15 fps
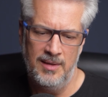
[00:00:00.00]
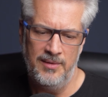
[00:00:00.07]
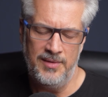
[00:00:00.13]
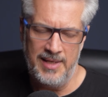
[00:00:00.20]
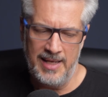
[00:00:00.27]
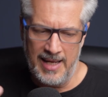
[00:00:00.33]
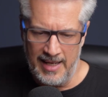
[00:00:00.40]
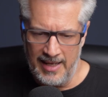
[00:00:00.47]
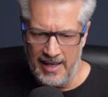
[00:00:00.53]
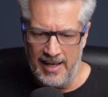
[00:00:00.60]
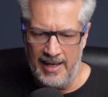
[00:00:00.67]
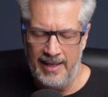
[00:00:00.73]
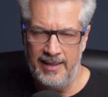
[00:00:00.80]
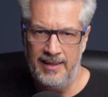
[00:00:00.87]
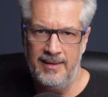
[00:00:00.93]
the
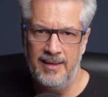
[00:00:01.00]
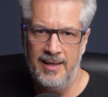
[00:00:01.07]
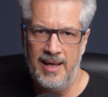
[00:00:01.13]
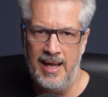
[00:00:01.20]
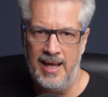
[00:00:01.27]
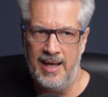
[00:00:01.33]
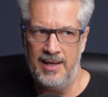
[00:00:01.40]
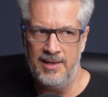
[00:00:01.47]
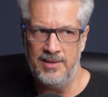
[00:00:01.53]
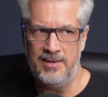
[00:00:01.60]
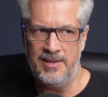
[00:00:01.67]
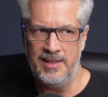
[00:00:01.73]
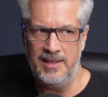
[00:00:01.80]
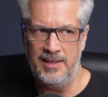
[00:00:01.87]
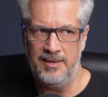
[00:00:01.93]
AI, and
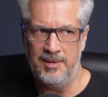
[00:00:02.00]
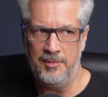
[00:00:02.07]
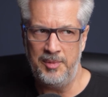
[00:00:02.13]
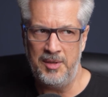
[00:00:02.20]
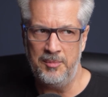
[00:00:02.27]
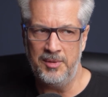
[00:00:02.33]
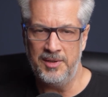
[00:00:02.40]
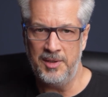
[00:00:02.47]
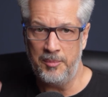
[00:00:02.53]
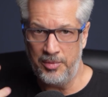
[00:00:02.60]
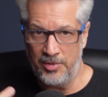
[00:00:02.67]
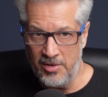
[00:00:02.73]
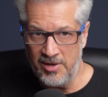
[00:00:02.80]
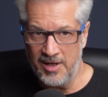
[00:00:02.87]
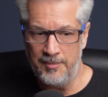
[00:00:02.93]
the people that
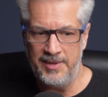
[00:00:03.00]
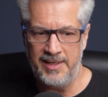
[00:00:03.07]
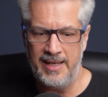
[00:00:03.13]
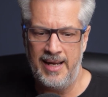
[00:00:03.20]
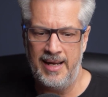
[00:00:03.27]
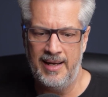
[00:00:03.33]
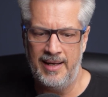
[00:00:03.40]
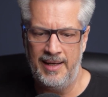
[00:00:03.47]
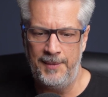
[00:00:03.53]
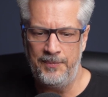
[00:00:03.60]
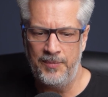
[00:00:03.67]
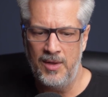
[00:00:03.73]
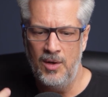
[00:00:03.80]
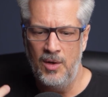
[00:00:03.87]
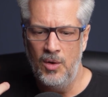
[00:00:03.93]
programmed the AI.
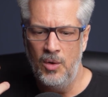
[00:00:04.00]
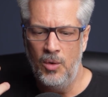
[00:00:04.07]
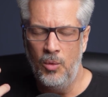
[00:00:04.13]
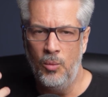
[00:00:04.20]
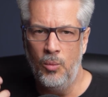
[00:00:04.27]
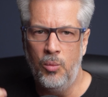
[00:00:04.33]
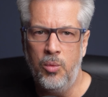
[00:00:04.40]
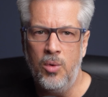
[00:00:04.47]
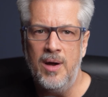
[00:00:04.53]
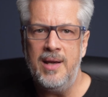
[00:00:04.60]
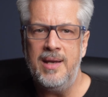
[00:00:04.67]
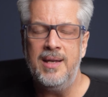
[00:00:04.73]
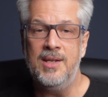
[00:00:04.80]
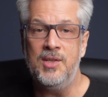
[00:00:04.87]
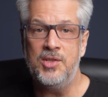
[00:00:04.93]

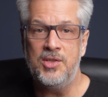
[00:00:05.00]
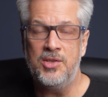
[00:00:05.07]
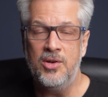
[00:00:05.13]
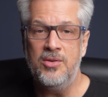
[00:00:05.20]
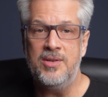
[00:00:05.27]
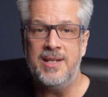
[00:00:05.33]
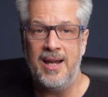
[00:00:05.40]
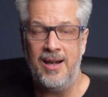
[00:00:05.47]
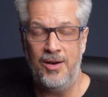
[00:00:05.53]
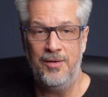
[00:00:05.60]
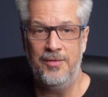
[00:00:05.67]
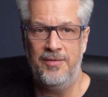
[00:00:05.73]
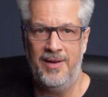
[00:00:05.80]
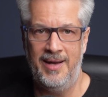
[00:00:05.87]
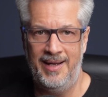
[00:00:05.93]
What is so
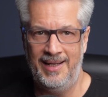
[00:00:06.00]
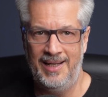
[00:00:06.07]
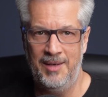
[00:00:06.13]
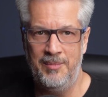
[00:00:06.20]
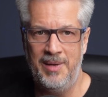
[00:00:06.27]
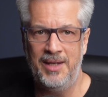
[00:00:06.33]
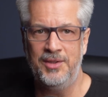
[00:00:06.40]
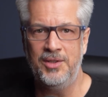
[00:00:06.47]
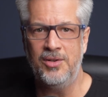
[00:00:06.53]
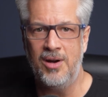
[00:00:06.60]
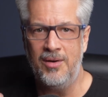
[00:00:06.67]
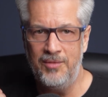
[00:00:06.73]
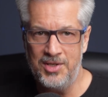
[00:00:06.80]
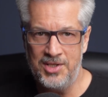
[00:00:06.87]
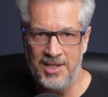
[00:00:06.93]
terrifying about the
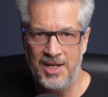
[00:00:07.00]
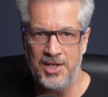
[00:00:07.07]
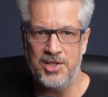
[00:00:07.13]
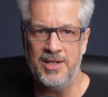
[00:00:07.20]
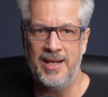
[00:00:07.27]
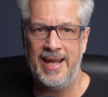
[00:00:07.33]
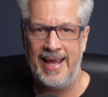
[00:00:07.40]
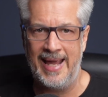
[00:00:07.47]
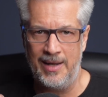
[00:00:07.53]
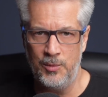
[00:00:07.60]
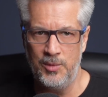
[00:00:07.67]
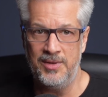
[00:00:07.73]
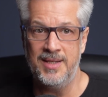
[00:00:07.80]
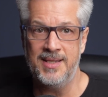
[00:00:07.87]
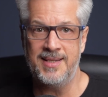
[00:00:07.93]
conversation I had
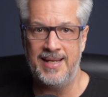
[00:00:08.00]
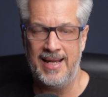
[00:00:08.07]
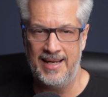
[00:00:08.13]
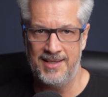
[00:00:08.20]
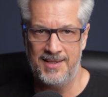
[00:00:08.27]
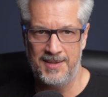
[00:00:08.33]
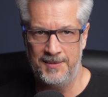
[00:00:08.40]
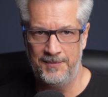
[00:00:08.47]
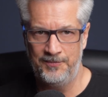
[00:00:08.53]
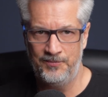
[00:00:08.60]
with this guest?